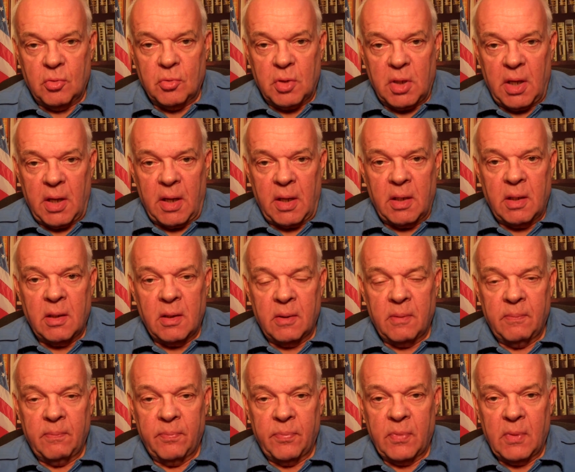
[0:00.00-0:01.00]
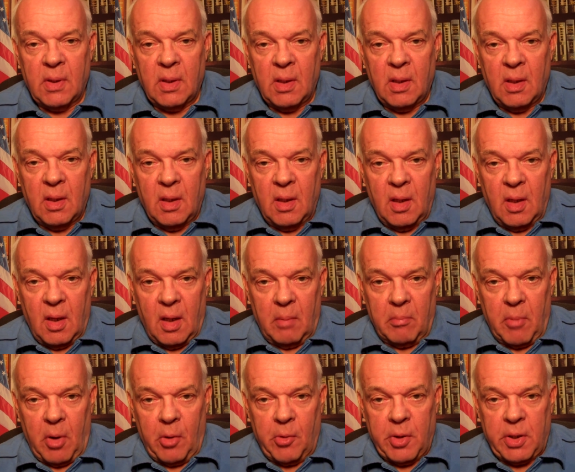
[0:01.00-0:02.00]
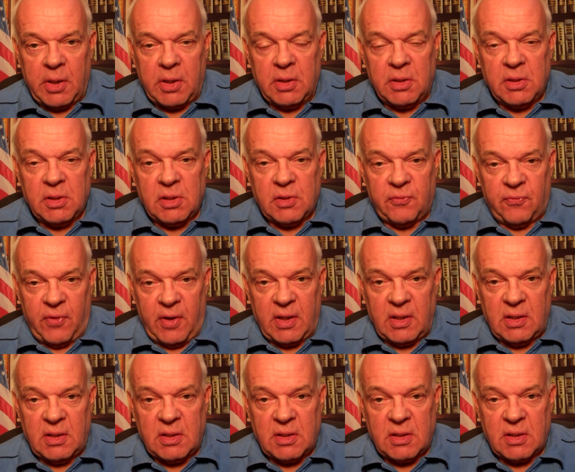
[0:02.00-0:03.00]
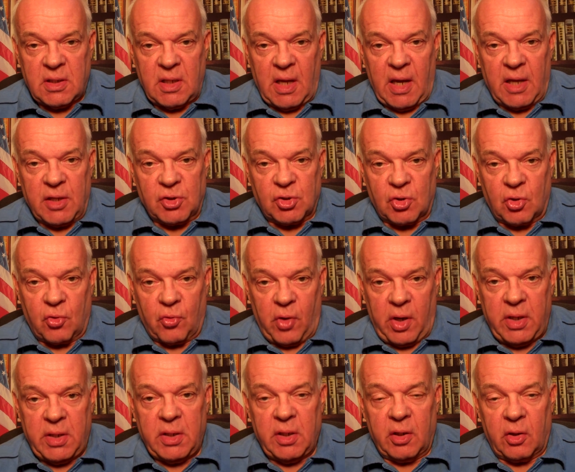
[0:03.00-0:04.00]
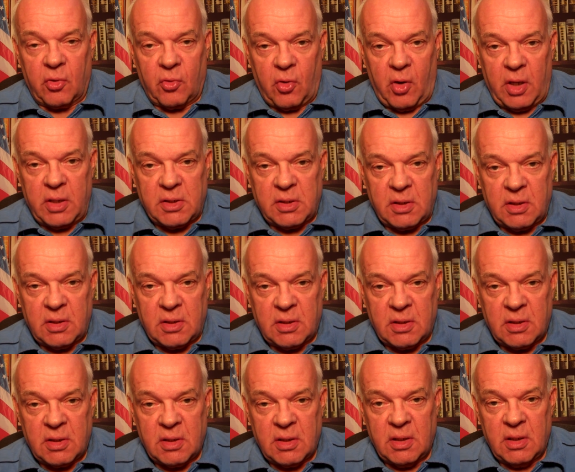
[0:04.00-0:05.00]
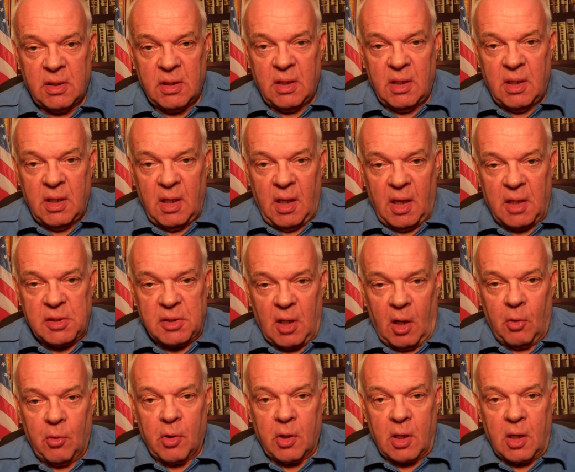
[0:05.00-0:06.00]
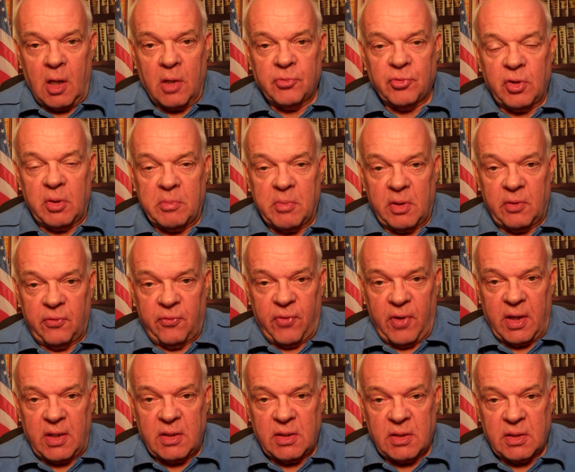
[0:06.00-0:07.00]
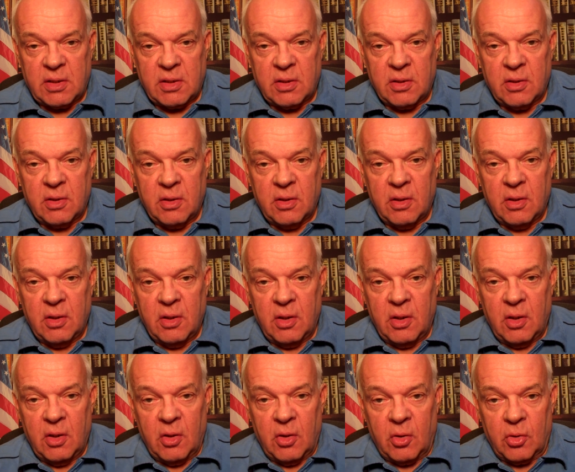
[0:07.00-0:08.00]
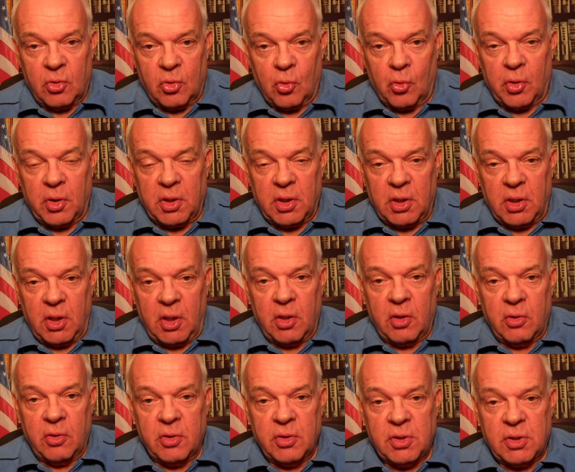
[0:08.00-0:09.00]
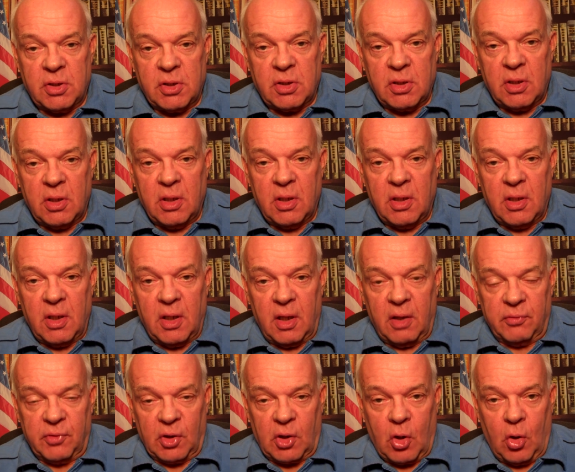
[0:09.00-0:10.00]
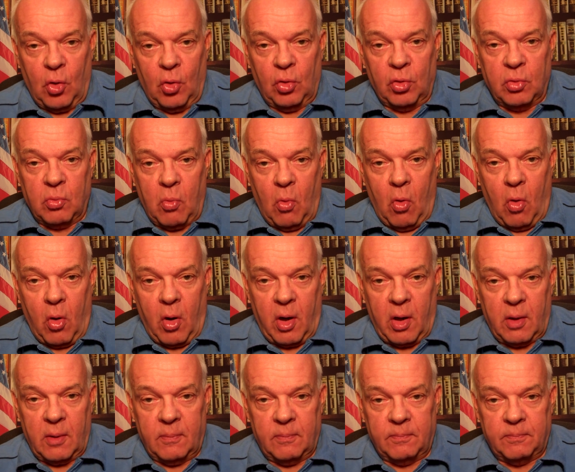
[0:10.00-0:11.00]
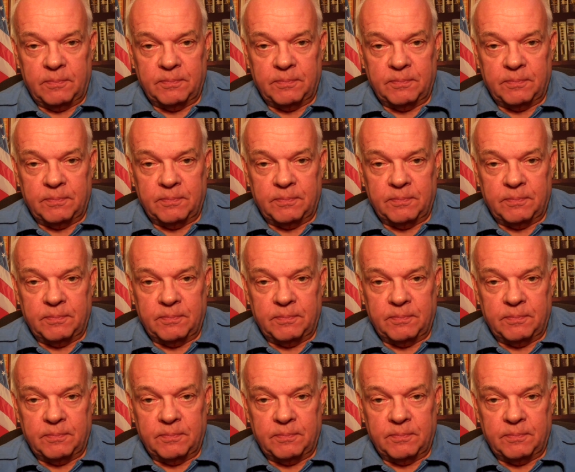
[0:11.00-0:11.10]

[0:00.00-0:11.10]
Today, Americans face as great a crisis as our countrymen faced during the years of the Cold War.